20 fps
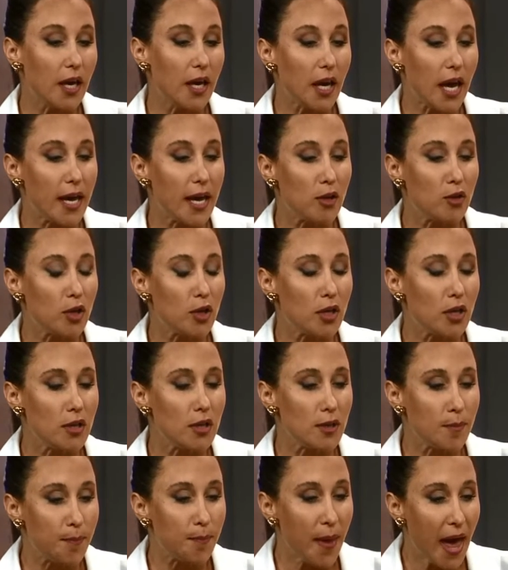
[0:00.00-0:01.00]
And in the
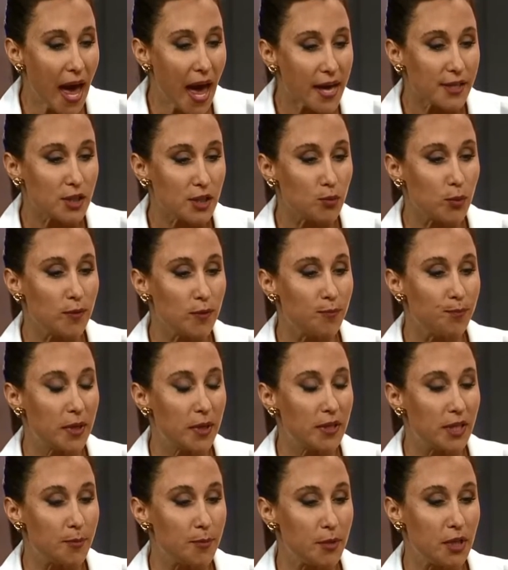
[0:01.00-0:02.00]
past, we've been
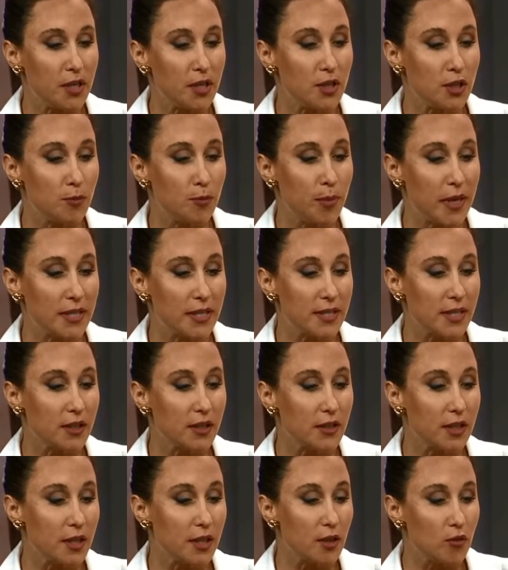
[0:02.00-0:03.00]
limited to
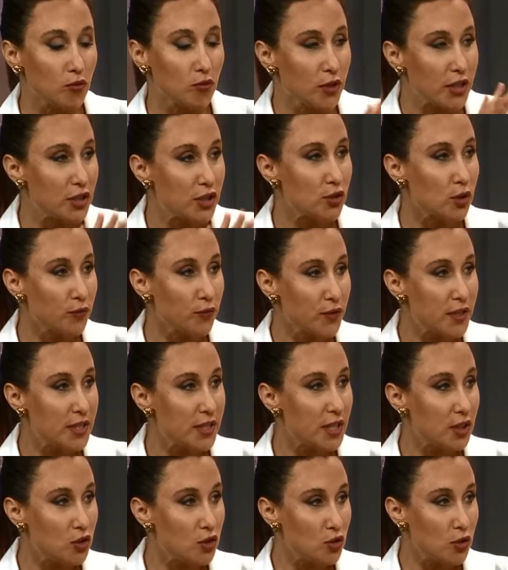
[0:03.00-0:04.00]
basically
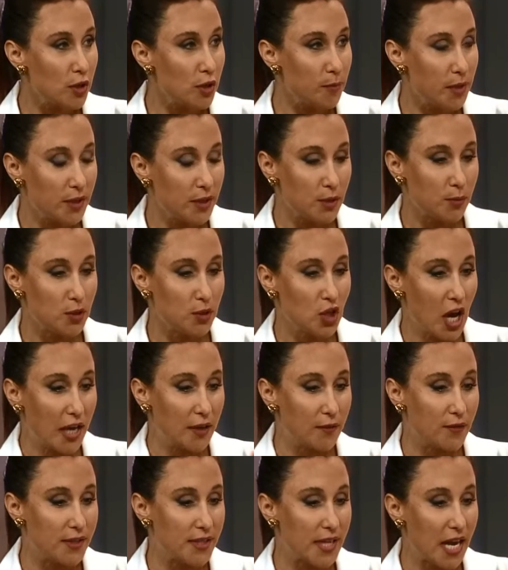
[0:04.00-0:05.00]
resurfacing treatments, which kind of
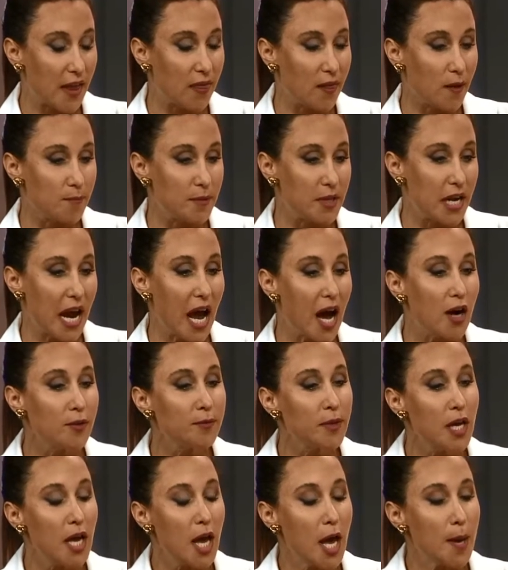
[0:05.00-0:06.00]
sand them down,
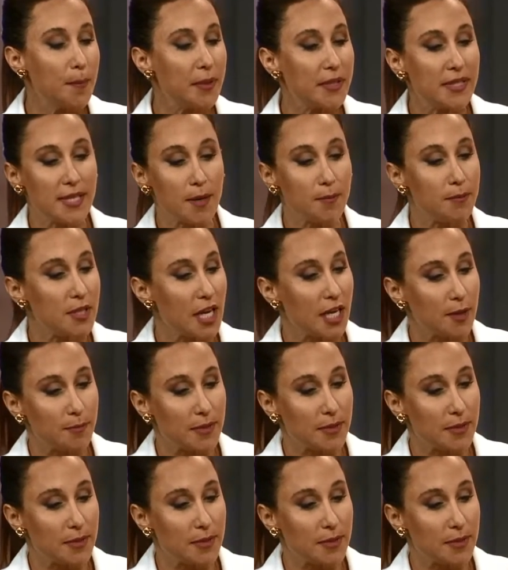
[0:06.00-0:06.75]
but sometimes